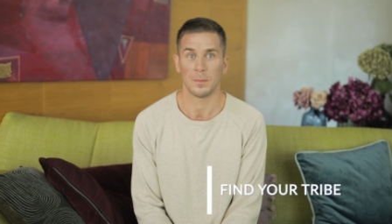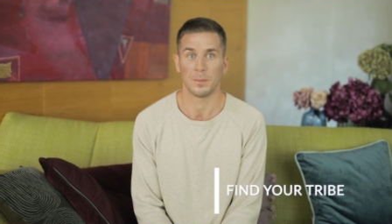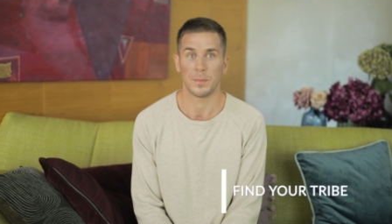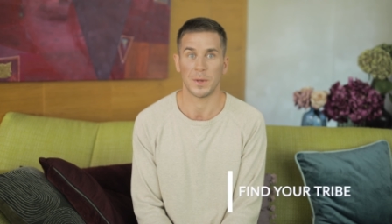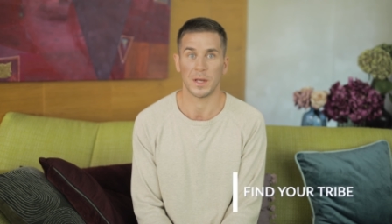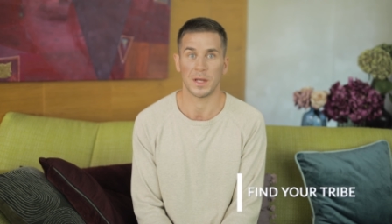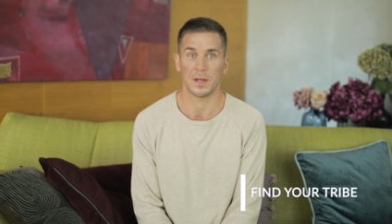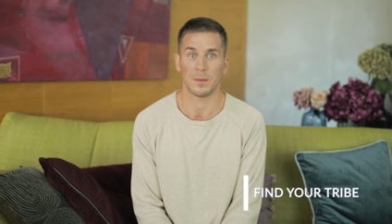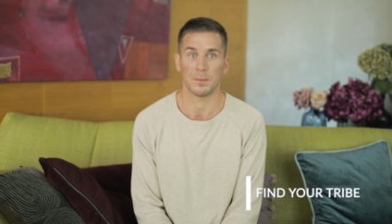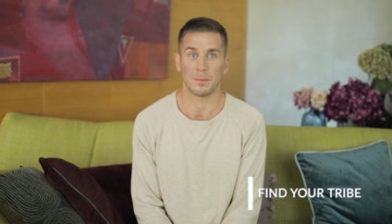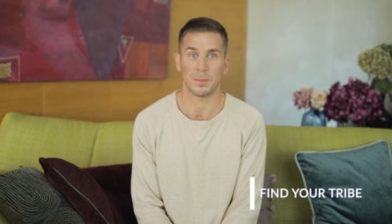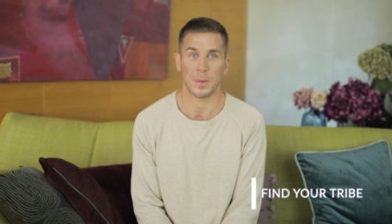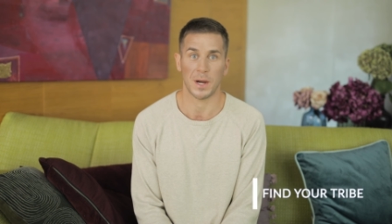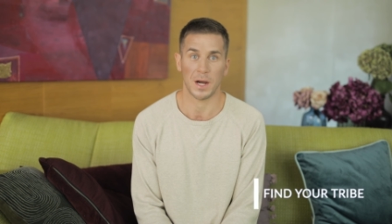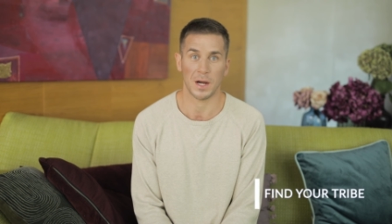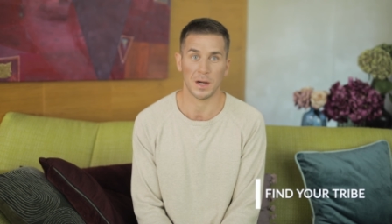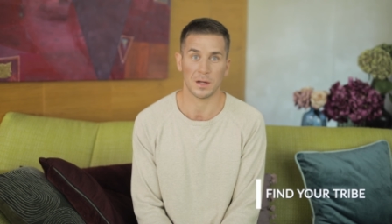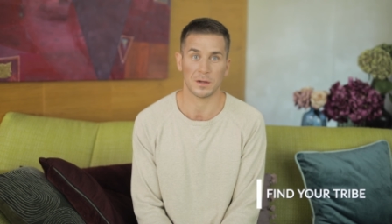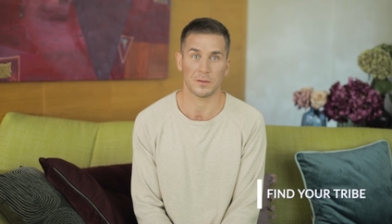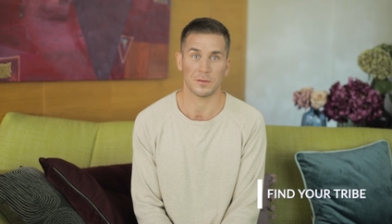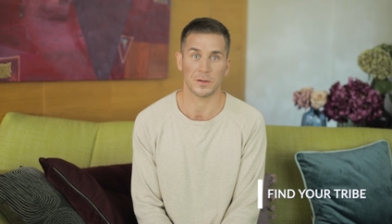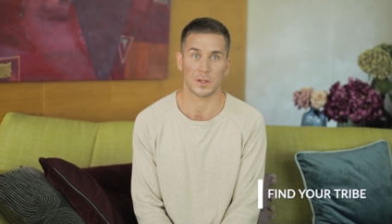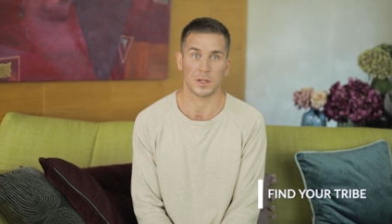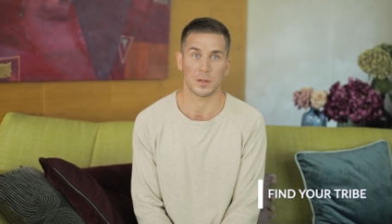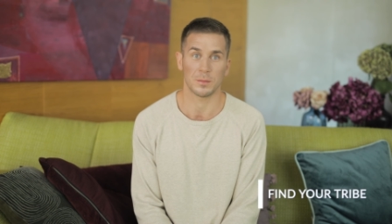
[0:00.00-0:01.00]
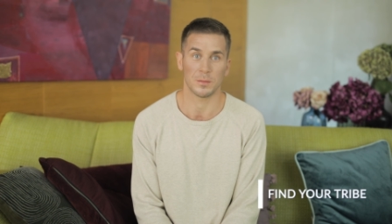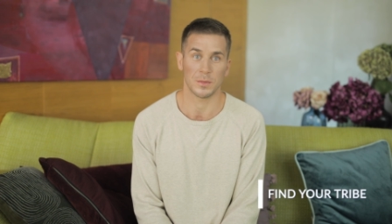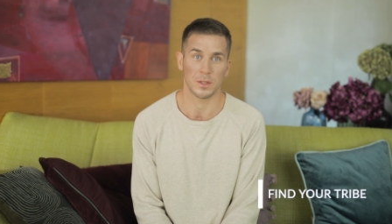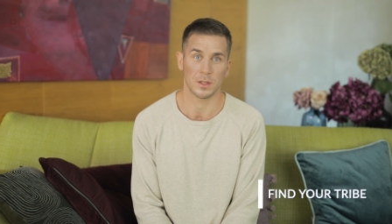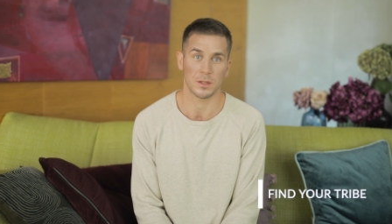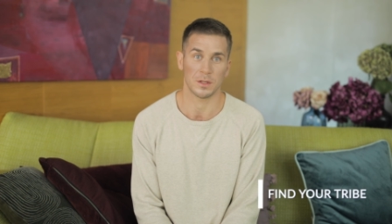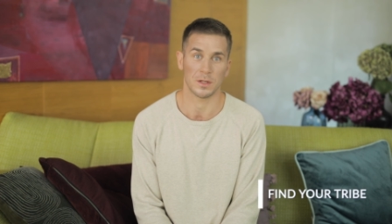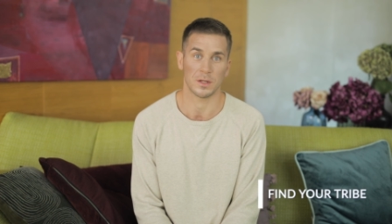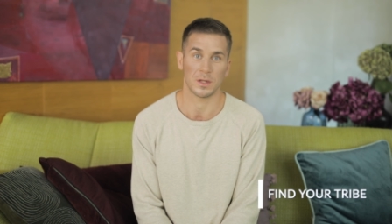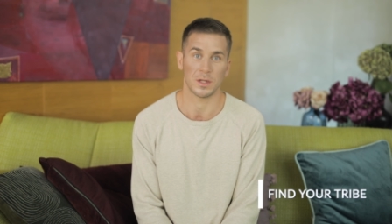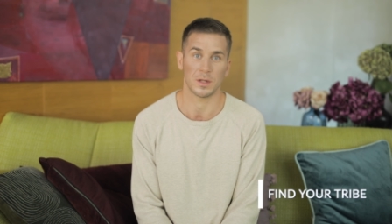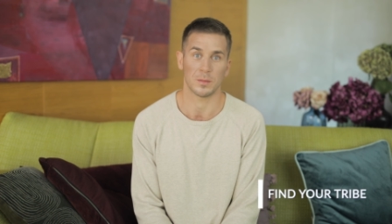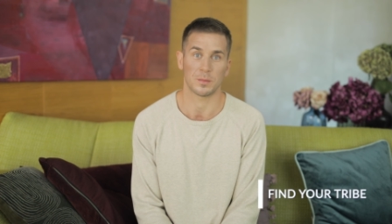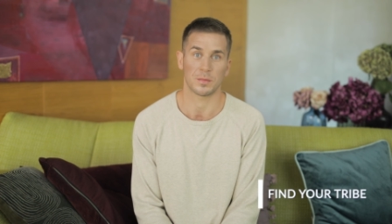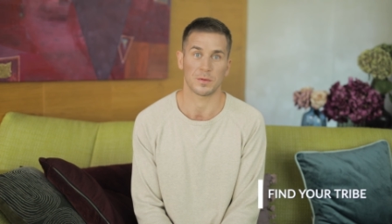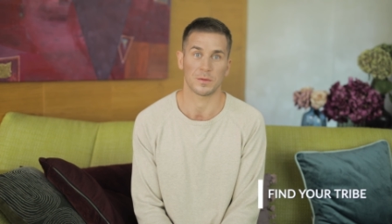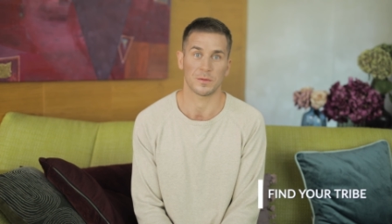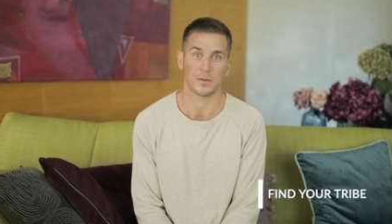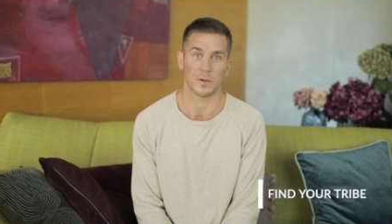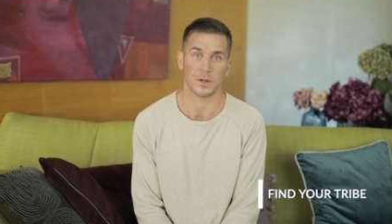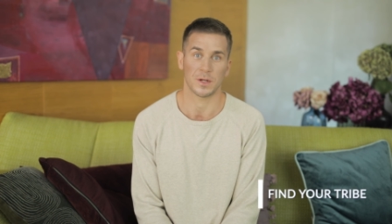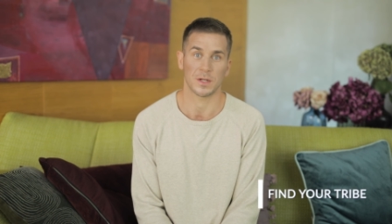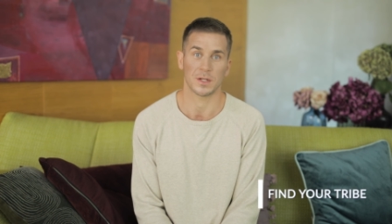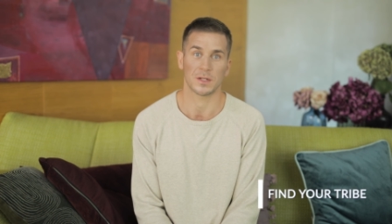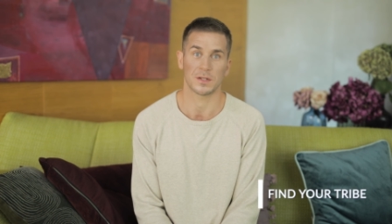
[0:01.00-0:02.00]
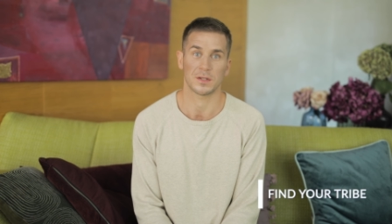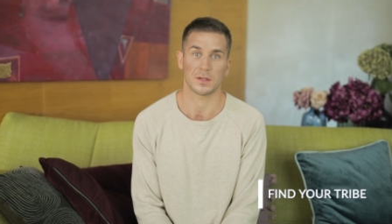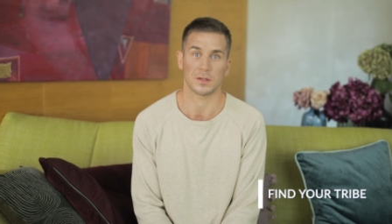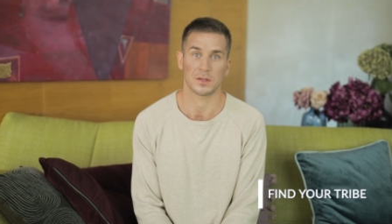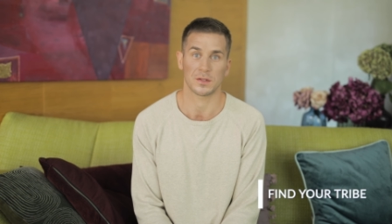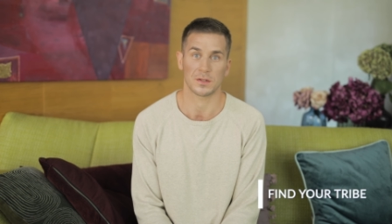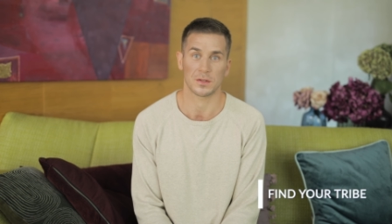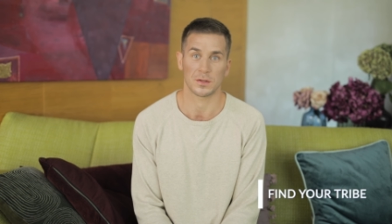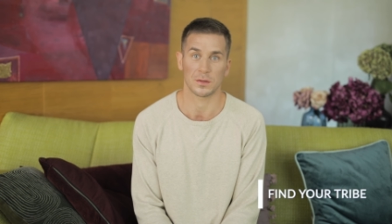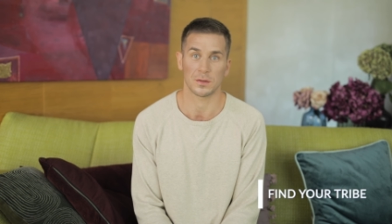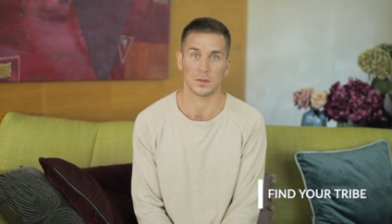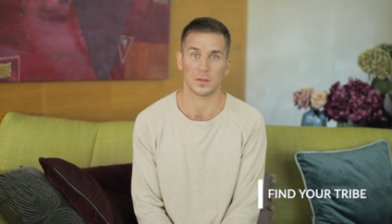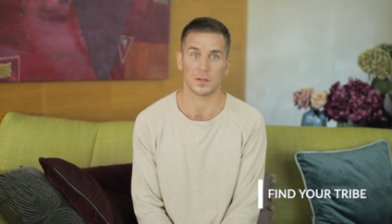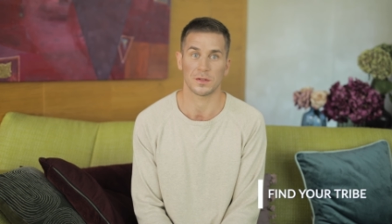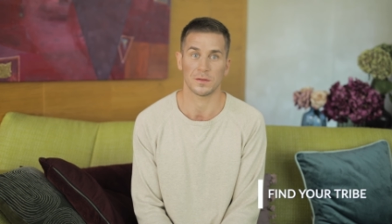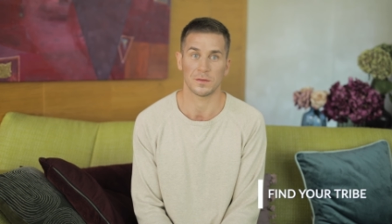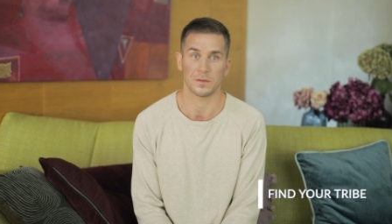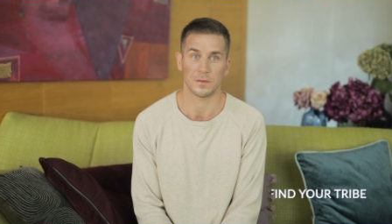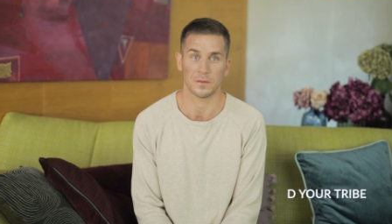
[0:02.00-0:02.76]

Being part of a community provides a source of